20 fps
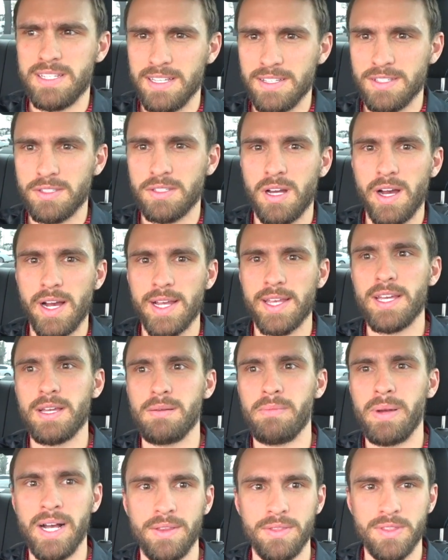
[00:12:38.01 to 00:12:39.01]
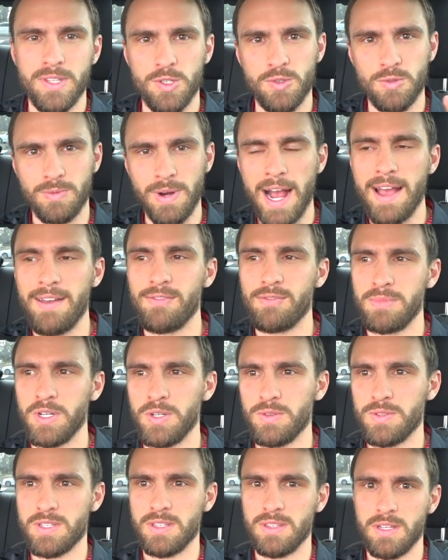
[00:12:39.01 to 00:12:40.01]
is talking about the drive
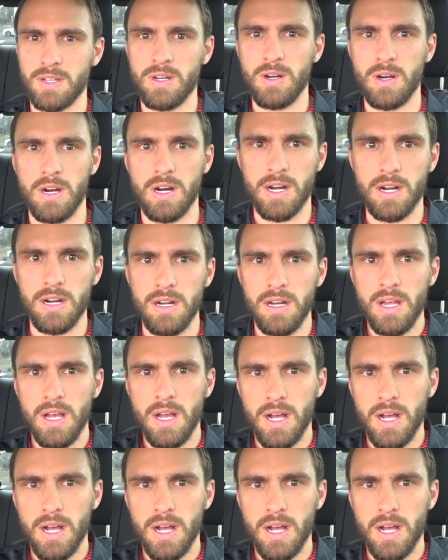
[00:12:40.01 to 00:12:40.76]
modes in the car.